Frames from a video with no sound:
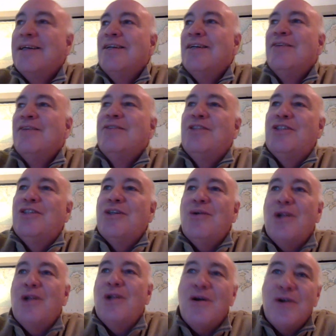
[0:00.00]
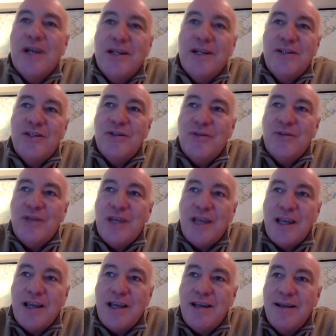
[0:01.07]
so long into
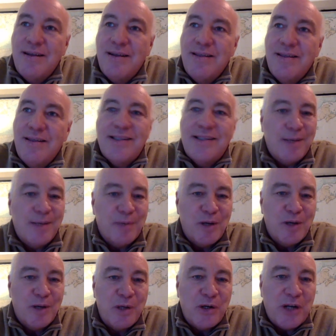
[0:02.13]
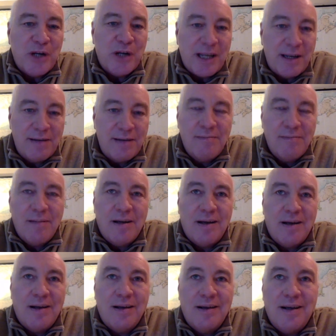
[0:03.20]
the sim community
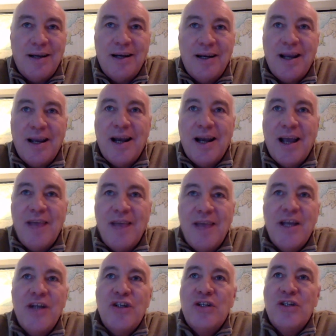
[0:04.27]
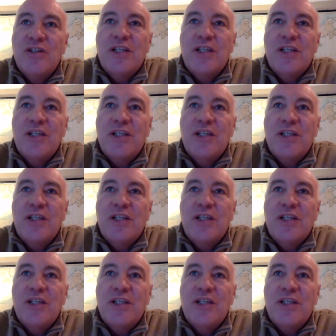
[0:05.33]
and aviation sims,